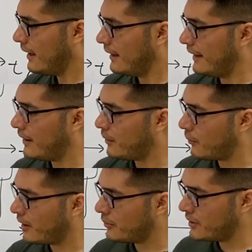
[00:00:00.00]
Now,
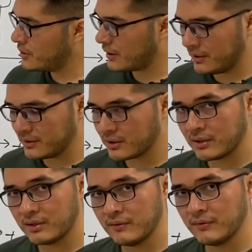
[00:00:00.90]
why did we draw this
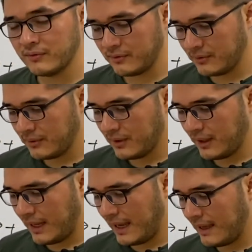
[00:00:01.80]
curve
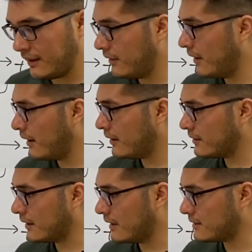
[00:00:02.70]
and
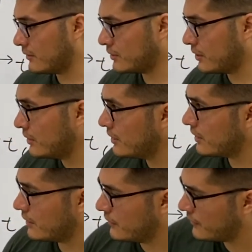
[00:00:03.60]
not its
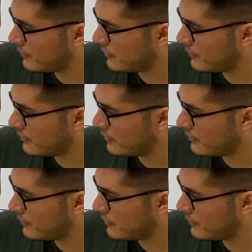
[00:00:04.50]
alternative,